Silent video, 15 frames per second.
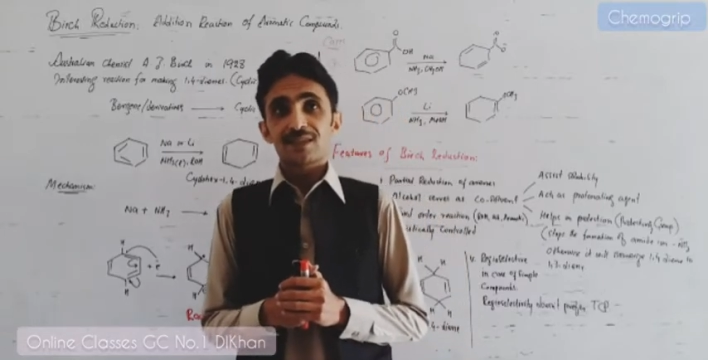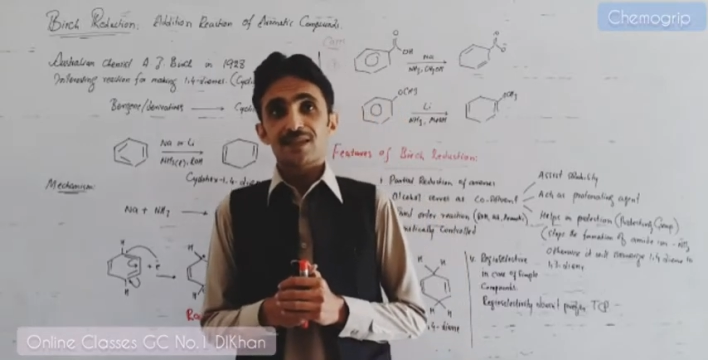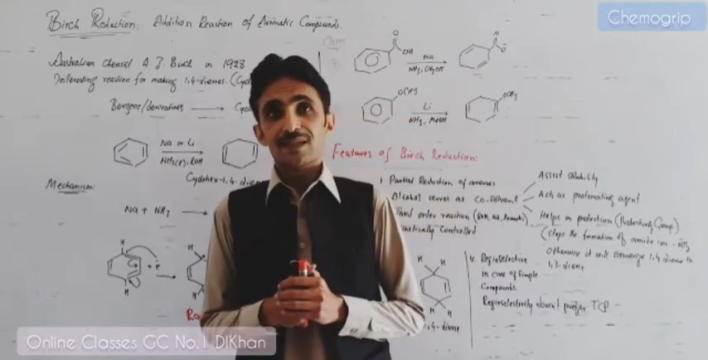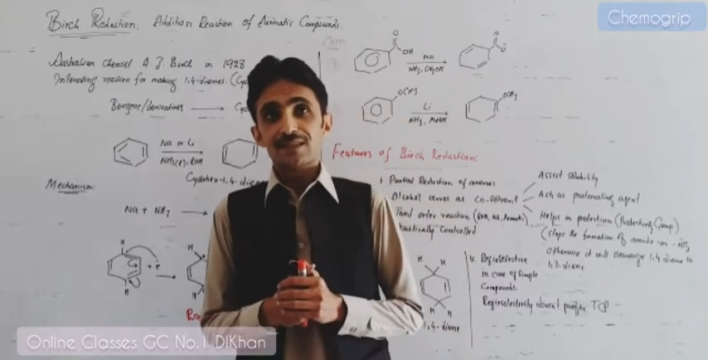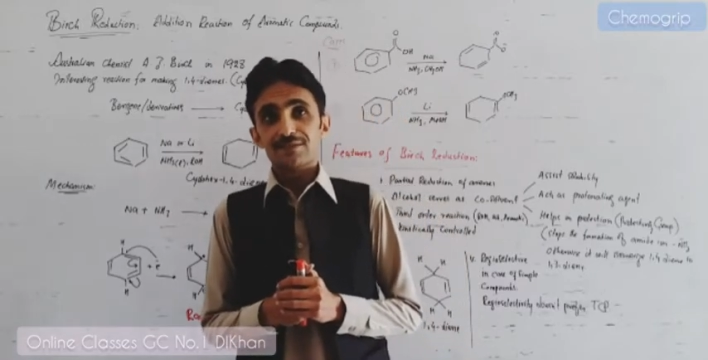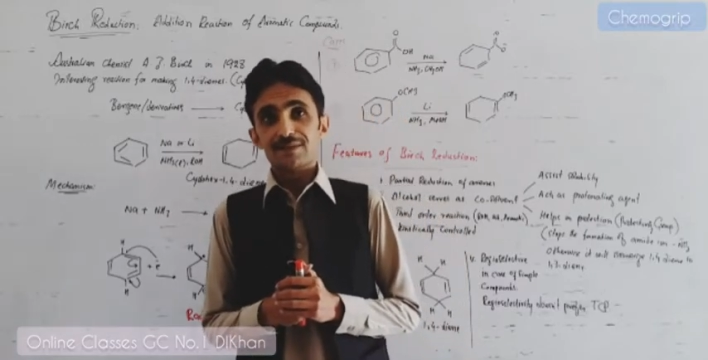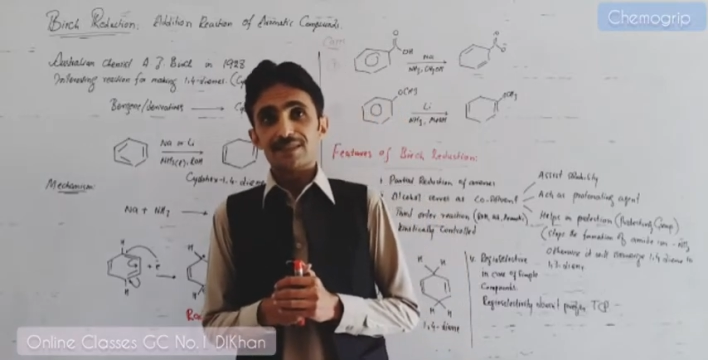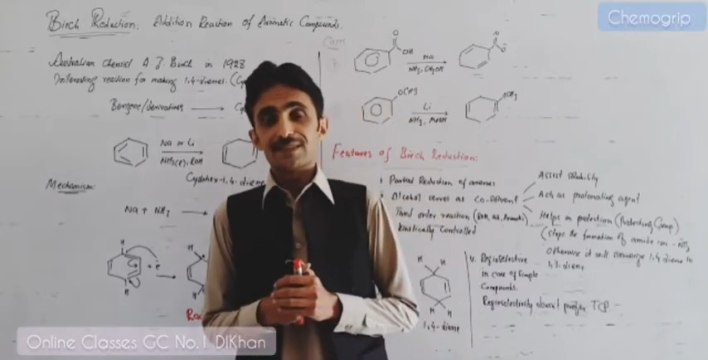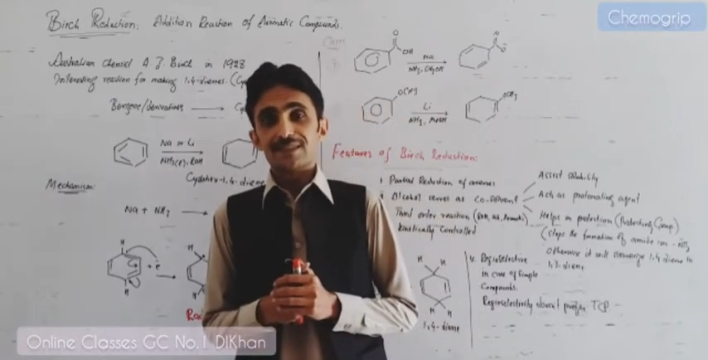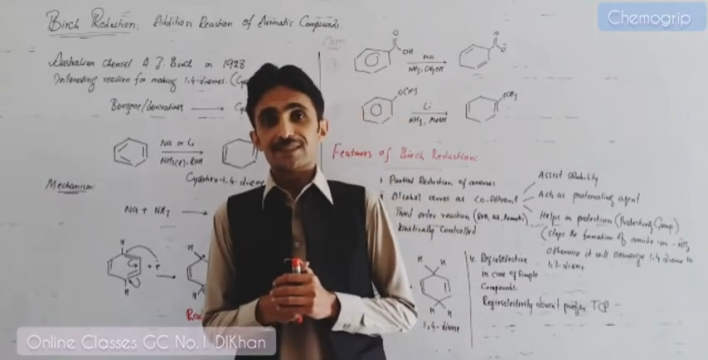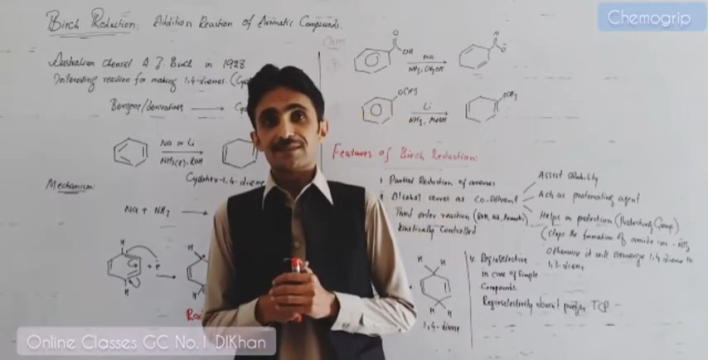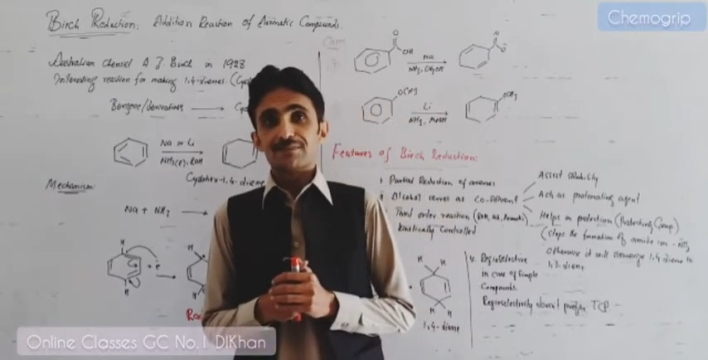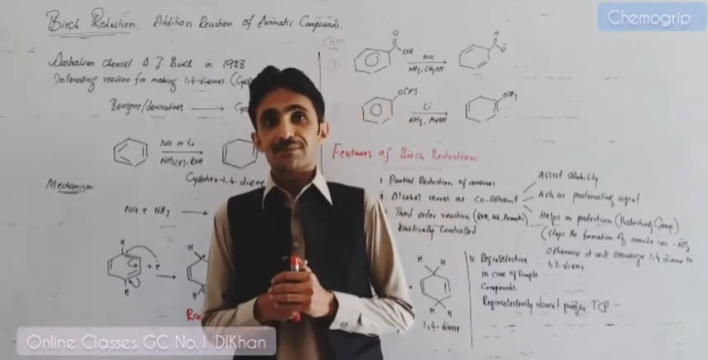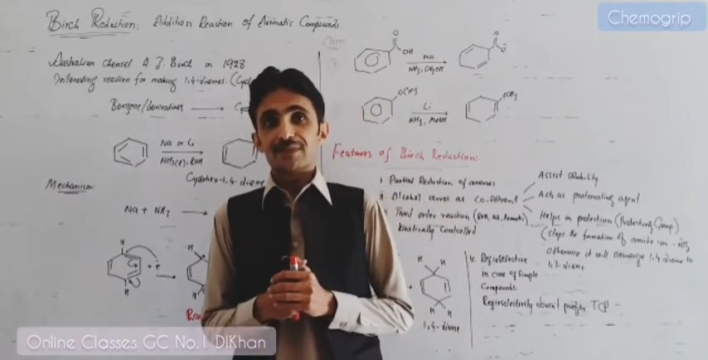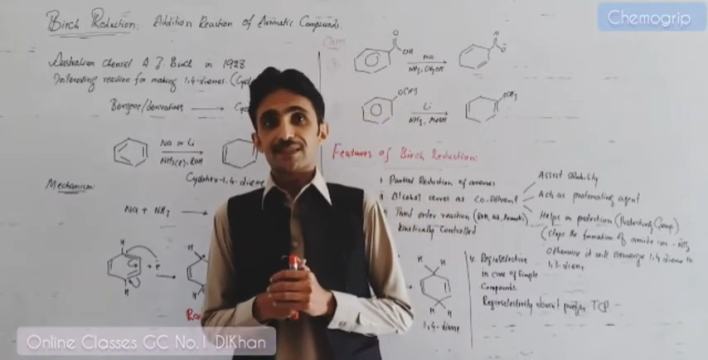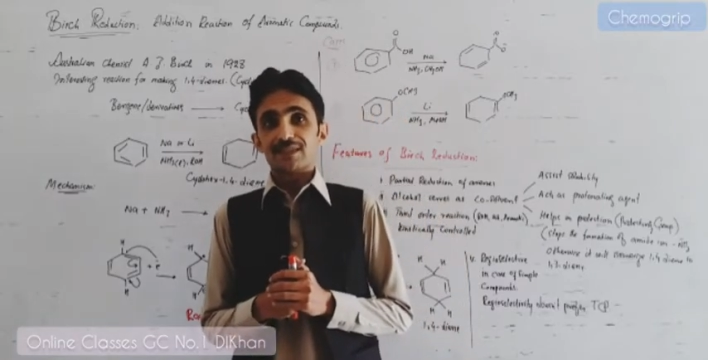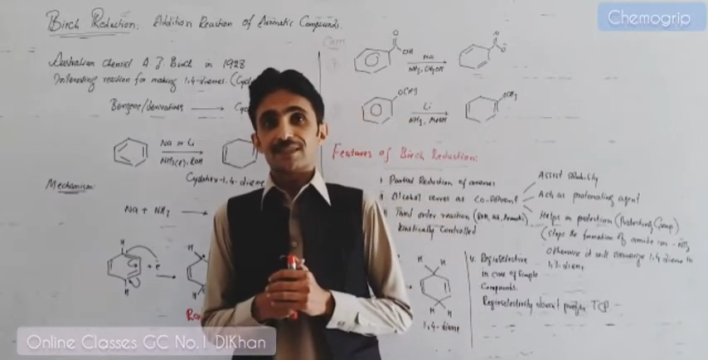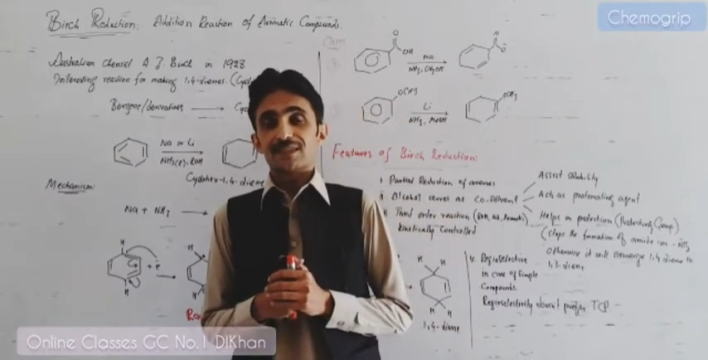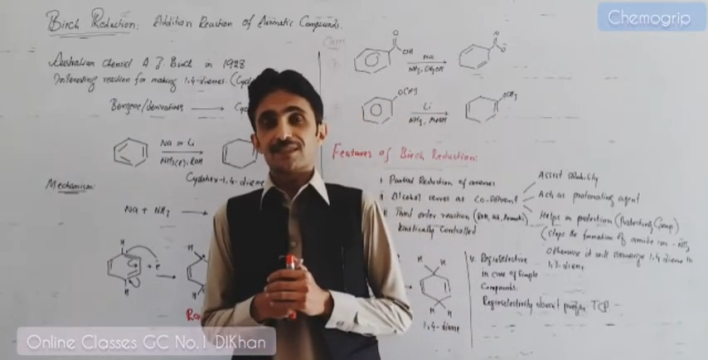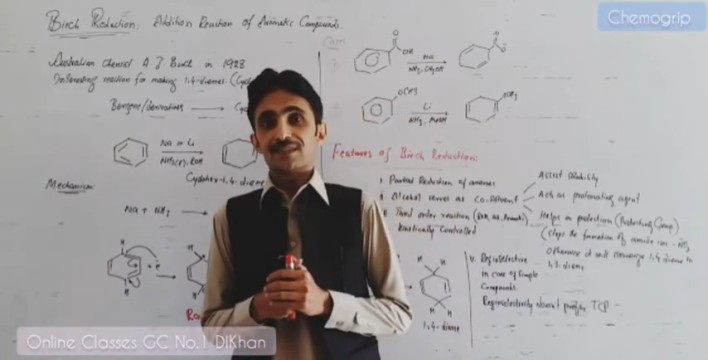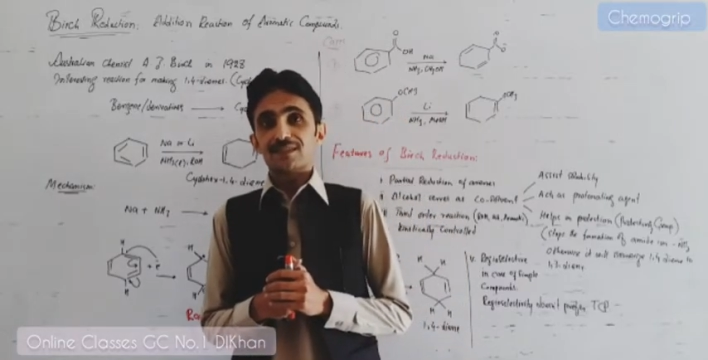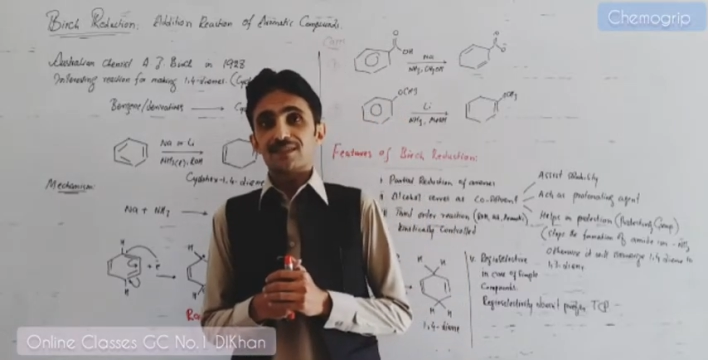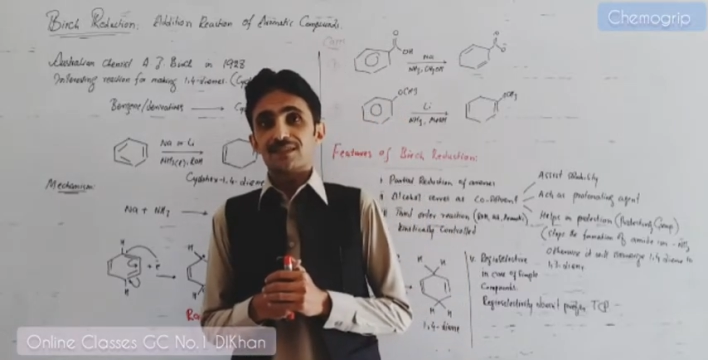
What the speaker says: elevated temperature